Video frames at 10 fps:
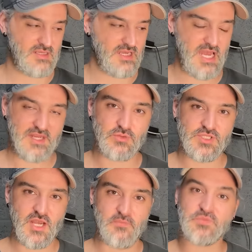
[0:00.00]
and it will
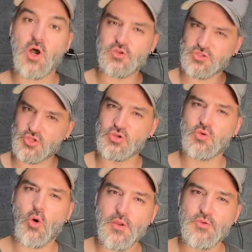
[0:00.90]
sell. I'll do
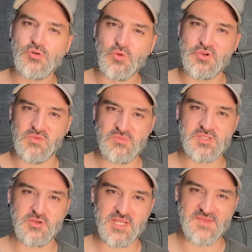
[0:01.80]
quite normal numbers
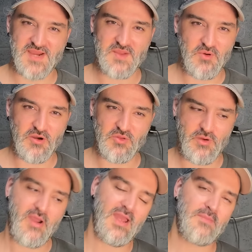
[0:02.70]
on eBay, by the
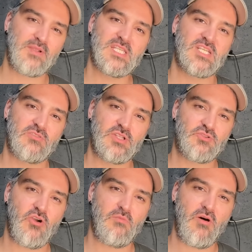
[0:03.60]
way. I am considering
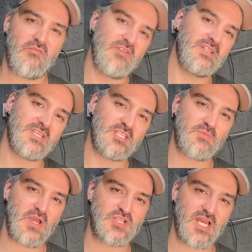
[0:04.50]
trying my vintage
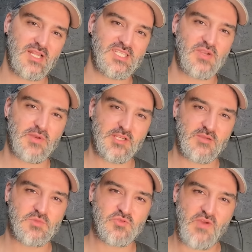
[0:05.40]
speciality when it
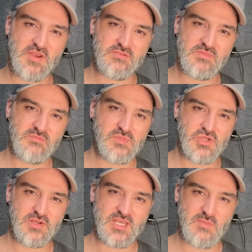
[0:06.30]
comes to random numbers
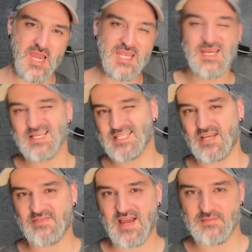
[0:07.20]
on eBay. See
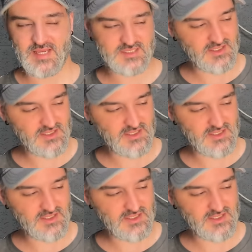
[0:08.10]
if that makes a